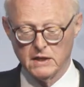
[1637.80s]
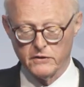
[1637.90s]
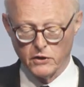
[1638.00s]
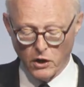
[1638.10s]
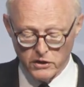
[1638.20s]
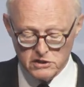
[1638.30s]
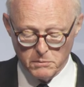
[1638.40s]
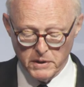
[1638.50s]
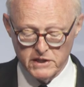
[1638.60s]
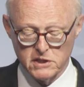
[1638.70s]
The College of
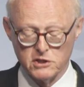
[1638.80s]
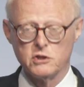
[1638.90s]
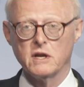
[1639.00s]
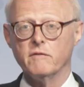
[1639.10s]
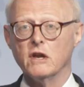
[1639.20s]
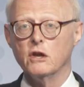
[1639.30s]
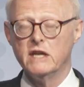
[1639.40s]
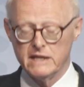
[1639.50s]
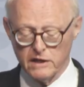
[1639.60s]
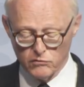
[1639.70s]
Policing should have a
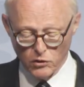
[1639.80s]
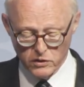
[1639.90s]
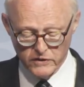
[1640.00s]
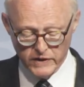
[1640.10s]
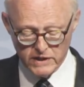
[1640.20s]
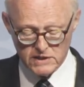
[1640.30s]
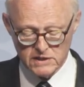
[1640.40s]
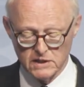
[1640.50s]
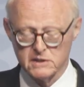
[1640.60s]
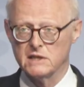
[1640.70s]
leading role in this
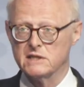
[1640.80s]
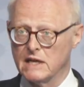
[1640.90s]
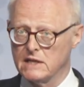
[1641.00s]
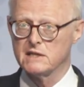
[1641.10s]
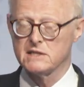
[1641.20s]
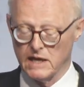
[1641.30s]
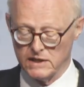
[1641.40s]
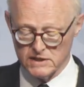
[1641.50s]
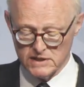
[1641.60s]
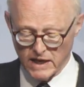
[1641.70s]
since it
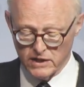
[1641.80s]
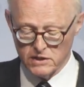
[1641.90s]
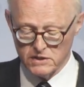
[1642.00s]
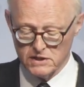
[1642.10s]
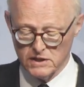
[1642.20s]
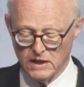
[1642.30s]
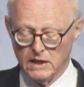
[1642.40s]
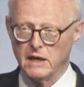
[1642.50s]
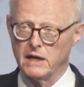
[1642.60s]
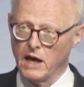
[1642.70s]
sets standards
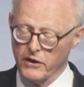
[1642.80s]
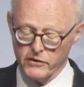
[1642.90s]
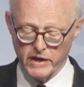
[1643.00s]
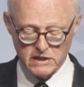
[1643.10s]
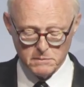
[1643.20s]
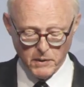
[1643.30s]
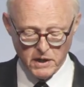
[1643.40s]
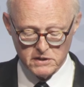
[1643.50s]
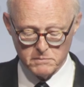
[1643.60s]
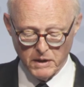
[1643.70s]
and other
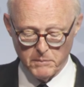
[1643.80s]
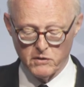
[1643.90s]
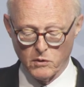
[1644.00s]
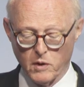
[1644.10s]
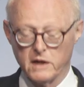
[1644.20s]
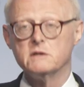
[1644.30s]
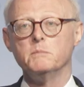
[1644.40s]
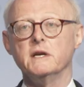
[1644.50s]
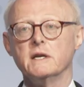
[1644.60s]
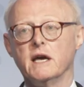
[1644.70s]
experts may be required to
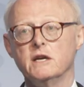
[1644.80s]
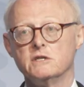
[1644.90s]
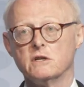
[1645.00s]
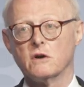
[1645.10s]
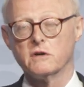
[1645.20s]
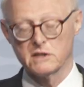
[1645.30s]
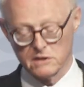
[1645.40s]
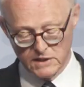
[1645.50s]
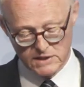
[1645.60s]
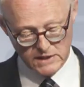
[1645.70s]
be engaged according
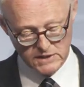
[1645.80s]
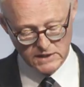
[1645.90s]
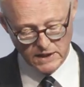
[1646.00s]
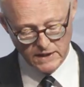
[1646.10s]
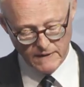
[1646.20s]
to necessity.